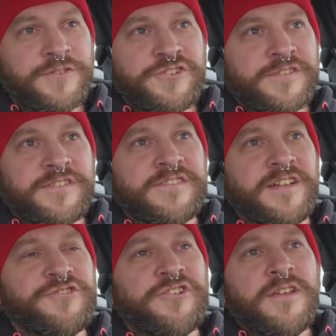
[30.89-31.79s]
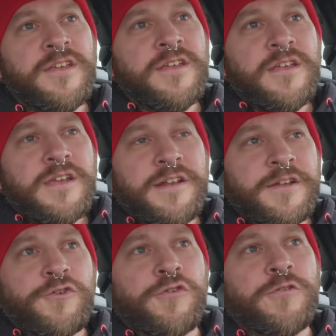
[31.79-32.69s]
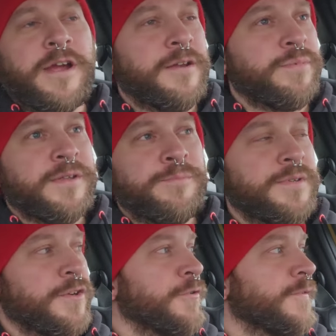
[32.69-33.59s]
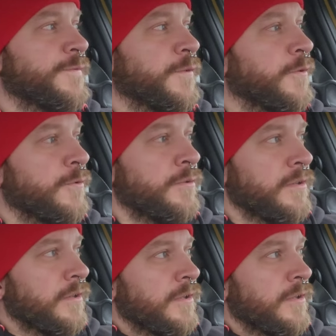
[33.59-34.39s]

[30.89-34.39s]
Just such an incredibly beautiful,